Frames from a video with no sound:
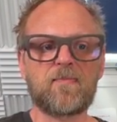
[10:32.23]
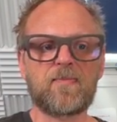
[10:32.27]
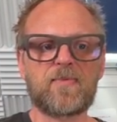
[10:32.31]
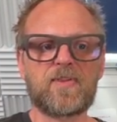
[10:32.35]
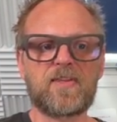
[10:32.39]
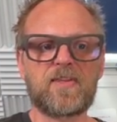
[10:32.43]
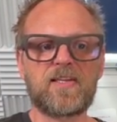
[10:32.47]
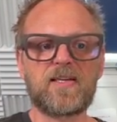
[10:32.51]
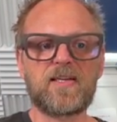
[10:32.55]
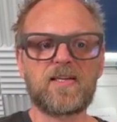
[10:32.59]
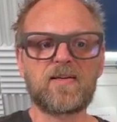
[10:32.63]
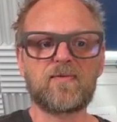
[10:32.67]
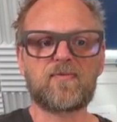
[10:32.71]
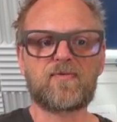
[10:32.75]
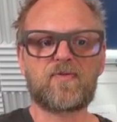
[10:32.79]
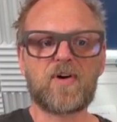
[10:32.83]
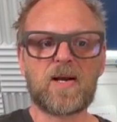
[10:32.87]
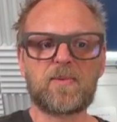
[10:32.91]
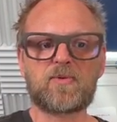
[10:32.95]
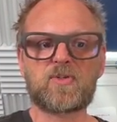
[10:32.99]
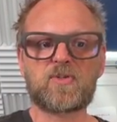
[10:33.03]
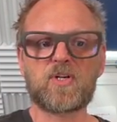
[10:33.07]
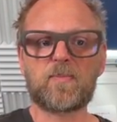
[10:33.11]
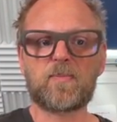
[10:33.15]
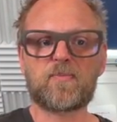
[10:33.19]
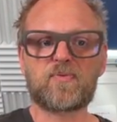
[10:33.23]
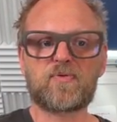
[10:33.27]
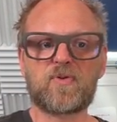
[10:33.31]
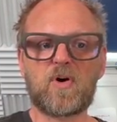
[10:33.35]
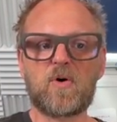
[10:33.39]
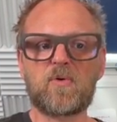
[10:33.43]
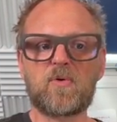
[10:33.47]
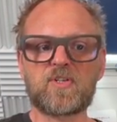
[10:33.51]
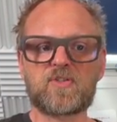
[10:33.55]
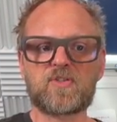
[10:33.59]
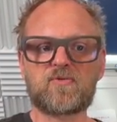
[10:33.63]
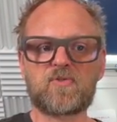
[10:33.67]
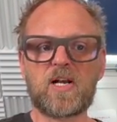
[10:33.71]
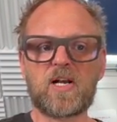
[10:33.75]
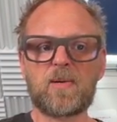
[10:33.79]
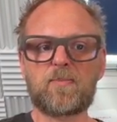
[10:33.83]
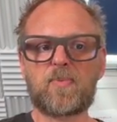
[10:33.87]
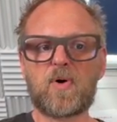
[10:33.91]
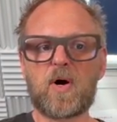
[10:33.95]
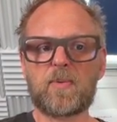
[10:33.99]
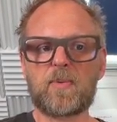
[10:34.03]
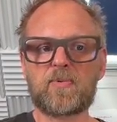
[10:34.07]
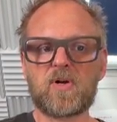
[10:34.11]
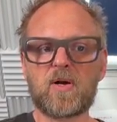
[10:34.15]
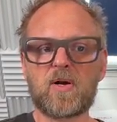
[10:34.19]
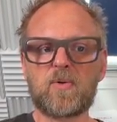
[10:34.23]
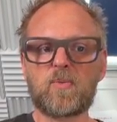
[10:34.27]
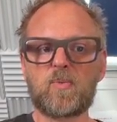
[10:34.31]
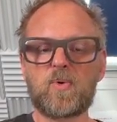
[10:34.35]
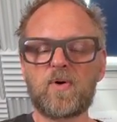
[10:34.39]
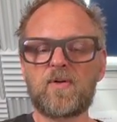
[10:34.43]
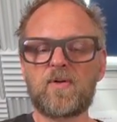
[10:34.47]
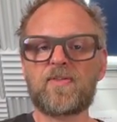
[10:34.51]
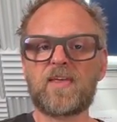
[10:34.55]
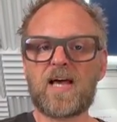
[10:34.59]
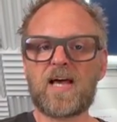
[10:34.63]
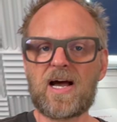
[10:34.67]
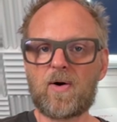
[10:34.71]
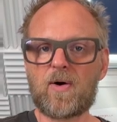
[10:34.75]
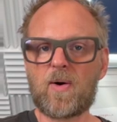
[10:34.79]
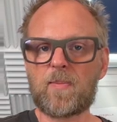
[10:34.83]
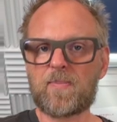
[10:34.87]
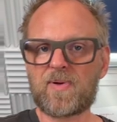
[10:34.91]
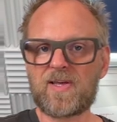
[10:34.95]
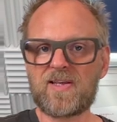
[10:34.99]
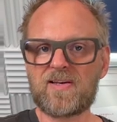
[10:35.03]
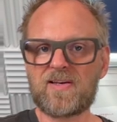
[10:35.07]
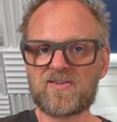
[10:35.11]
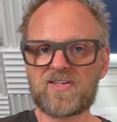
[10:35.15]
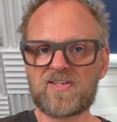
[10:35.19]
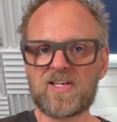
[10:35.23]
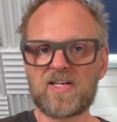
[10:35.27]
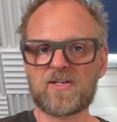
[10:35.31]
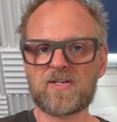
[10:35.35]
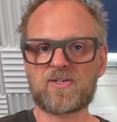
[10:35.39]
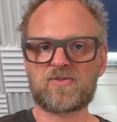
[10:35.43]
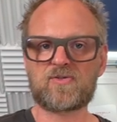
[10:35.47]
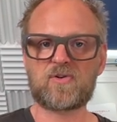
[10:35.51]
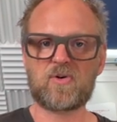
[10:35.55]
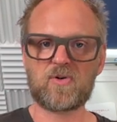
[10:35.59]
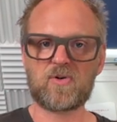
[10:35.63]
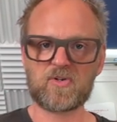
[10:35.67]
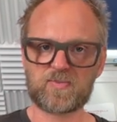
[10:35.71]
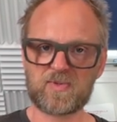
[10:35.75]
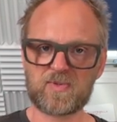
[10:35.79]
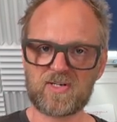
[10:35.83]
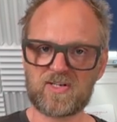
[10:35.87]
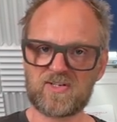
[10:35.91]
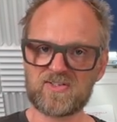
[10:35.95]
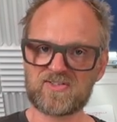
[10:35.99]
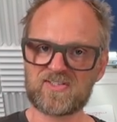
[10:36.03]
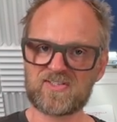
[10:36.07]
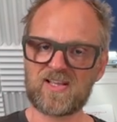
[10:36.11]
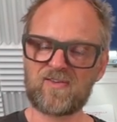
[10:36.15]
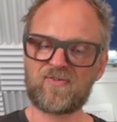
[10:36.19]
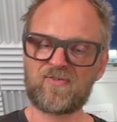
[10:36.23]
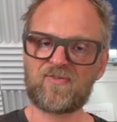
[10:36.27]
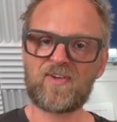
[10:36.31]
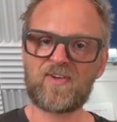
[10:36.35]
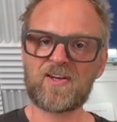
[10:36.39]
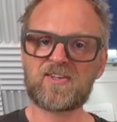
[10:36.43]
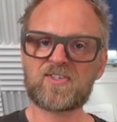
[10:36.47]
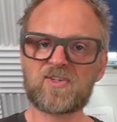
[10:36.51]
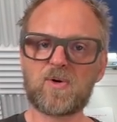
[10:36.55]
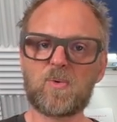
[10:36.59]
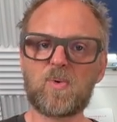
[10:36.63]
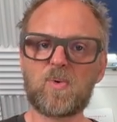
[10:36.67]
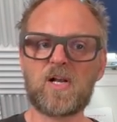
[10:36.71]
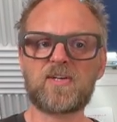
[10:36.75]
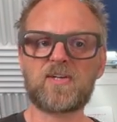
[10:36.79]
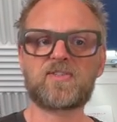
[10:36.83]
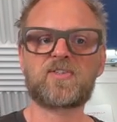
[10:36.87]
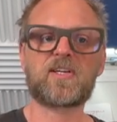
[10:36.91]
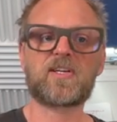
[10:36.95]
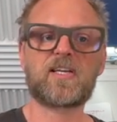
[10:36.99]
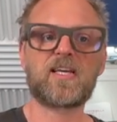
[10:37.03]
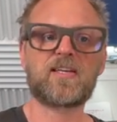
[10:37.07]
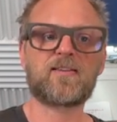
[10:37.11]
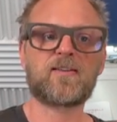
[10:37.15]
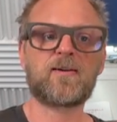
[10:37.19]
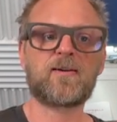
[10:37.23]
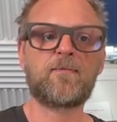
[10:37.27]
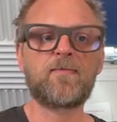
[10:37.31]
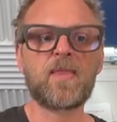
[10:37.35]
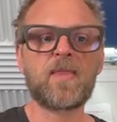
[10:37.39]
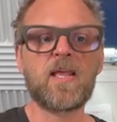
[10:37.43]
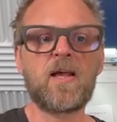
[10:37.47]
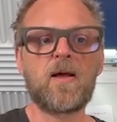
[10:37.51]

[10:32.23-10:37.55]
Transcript: the Frame Shot Pro is really popular with our PTC controllers because they fit so well together.